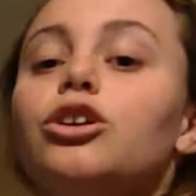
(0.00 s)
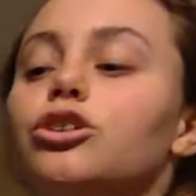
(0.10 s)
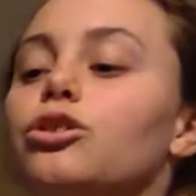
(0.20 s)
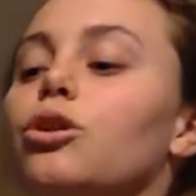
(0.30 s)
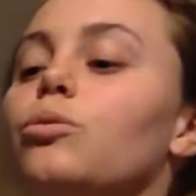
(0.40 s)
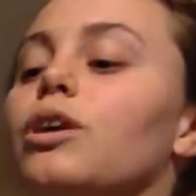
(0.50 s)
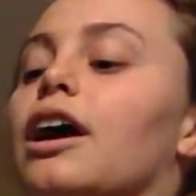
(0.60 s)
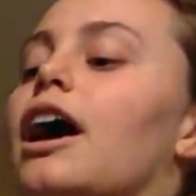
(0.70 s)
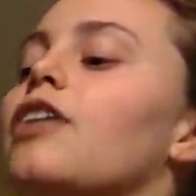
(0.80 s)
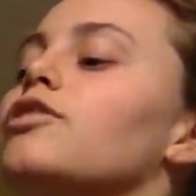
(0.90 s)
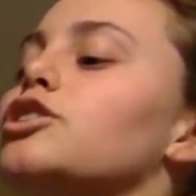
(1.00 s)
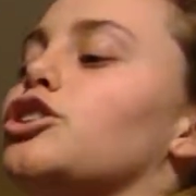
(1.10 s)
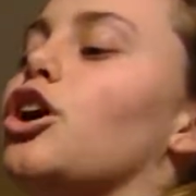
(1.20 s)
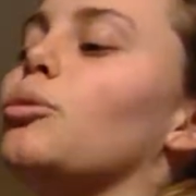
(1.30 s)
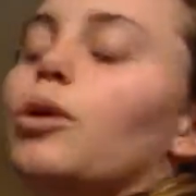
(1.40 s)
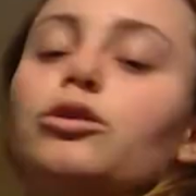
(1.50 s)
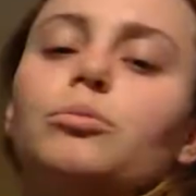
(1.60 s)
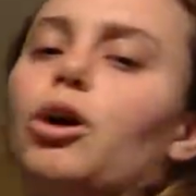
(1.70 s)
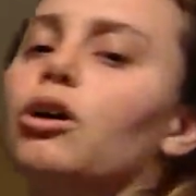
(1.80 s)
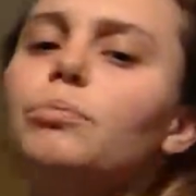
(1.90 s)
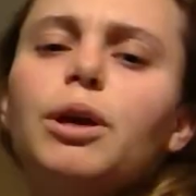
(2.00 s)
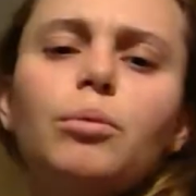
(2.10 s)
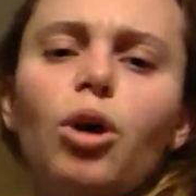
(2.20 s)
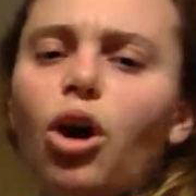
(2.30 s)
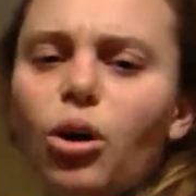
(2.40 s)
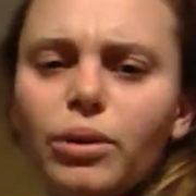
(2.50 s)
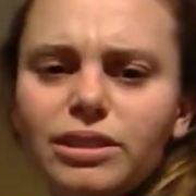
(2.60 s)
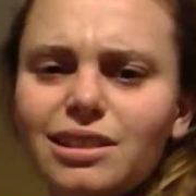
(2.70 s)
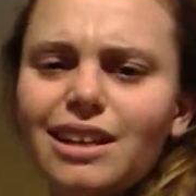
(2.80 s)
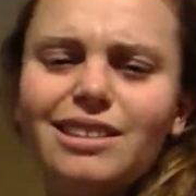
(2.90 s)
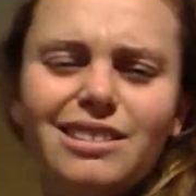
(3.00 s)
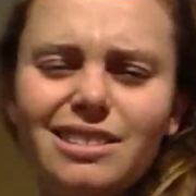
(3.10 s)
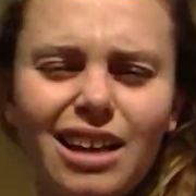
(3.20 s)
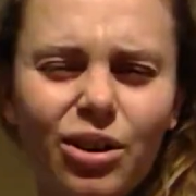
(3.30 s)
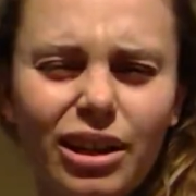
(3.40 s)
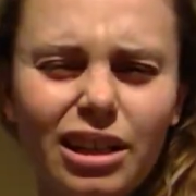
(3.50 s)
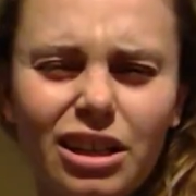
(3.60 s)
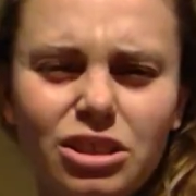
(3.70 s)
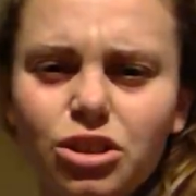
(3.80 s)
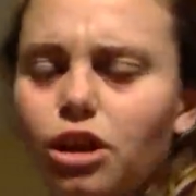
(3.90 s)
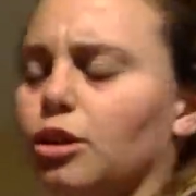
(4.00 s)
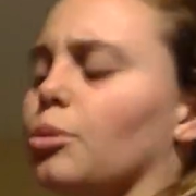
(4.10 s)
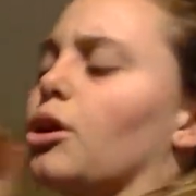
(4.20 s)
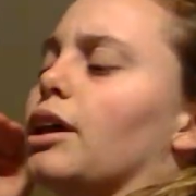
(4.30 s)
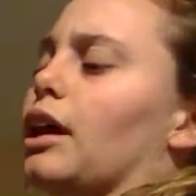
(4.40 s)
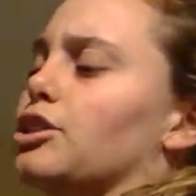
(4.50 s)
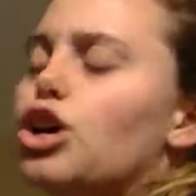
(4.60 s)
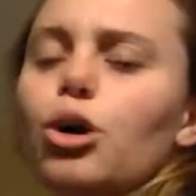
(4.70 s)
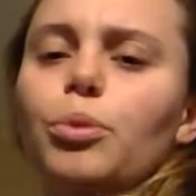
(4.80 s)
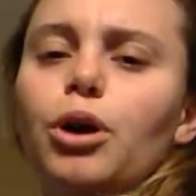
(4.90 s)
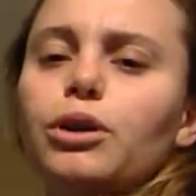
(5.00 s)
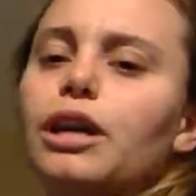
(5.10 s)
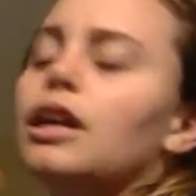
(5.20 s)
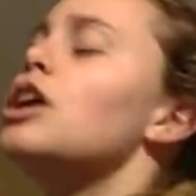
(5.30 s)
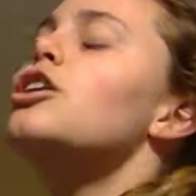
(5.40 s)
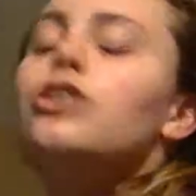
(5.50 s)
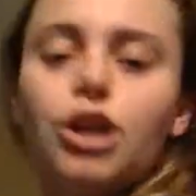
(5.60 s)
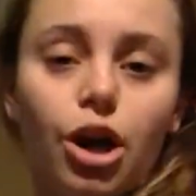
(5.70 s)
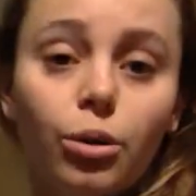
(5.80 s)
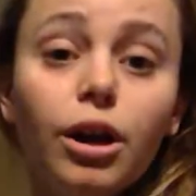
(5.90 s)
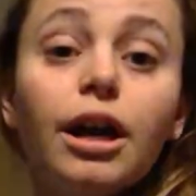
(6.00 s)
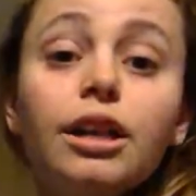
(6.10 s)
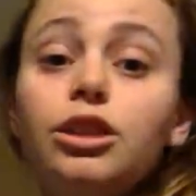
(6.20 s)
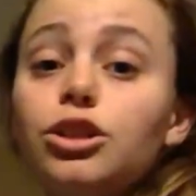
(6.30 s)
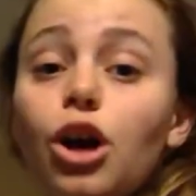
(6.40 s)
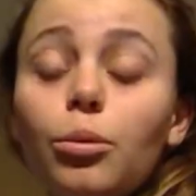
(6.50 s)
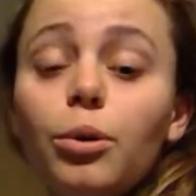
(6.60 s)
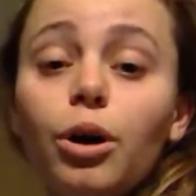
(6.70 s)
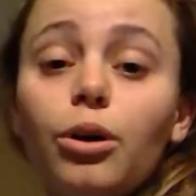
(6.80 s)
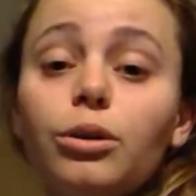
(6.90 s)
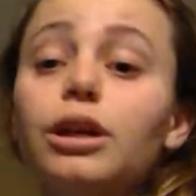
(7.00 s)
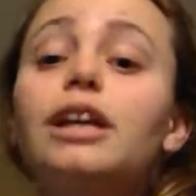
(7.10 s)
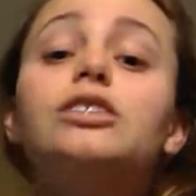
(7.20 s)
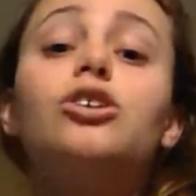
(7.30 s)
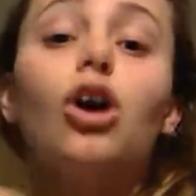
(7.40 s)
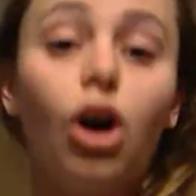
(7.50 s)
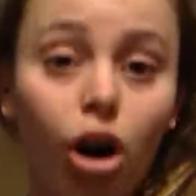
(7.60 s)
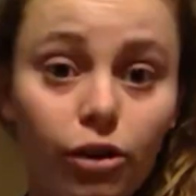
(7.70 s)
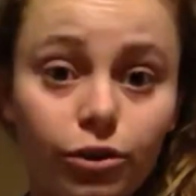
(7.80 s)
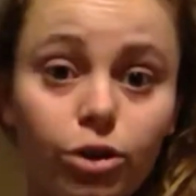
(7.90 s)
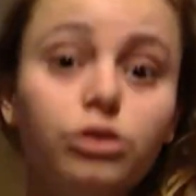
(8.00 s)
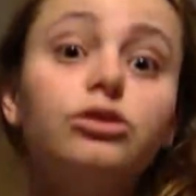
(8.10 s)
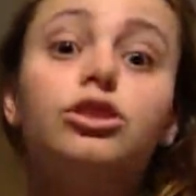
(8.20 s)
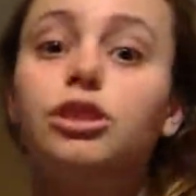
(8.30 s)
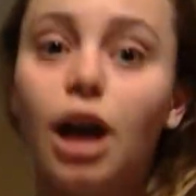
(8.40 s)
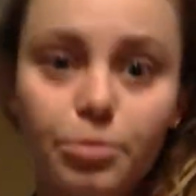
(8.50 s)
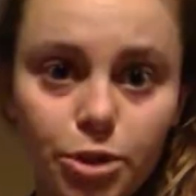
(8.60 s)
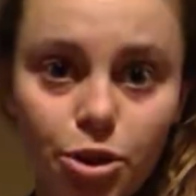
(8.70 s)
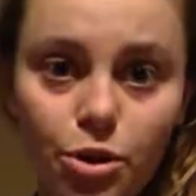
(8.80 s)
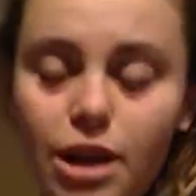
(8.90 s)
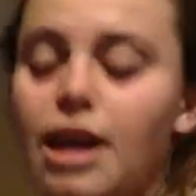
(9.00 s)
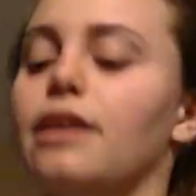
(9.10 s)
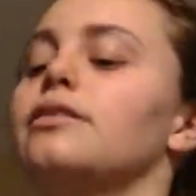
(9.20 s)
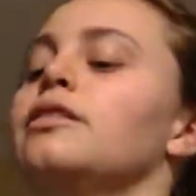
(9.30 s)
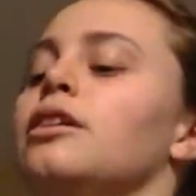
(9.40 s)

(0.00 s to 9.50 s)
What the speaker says: You don't want to ever toe poke the ball. People always think this is how I kick a soccer ball, like I toe poke it. No, the toe poke is awful. Stop doing it.